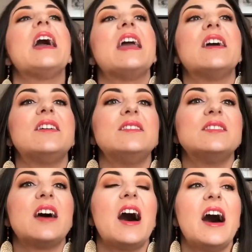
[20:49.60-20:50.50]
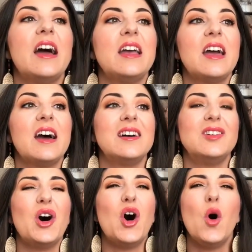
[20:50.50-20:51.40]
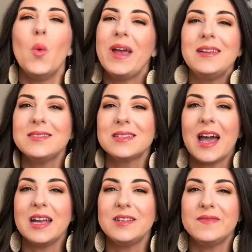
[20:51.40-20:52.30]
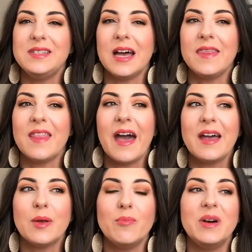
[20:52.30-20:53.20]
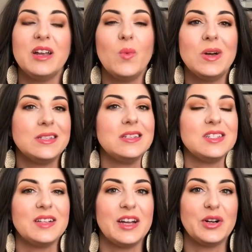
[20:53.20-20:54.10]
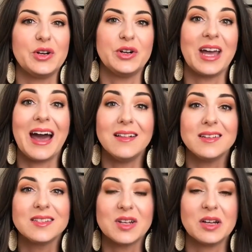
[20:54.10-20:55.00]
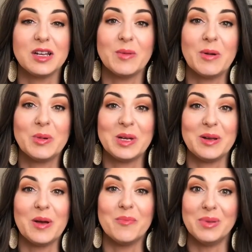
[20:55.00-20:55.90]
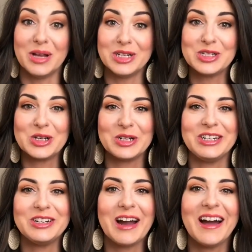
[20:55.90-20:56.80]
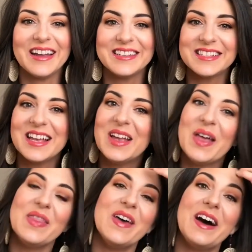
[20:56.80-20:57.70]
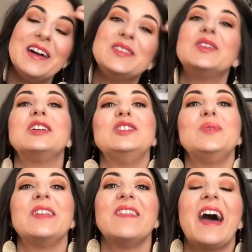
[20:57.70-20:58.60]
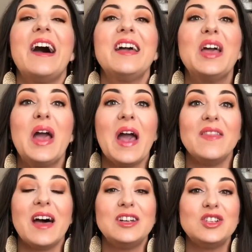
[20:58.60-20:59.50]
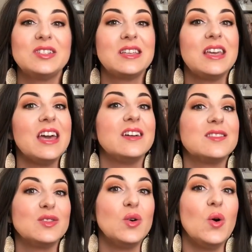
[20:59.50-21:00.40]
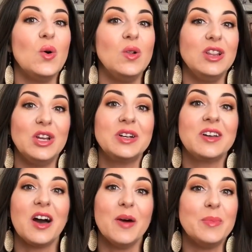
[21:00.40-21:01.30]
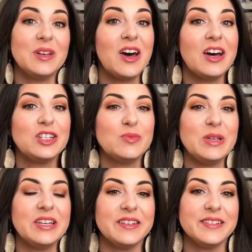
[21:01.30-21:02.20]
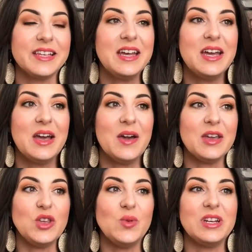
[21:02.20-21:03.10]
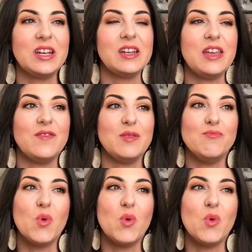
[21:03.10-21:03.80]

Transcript: And I had always kind of done that, but it wasn't until I heard Alex talking about putting blush on your eyes that I started doing that, and that just kicks the whole look up a notch, because you get even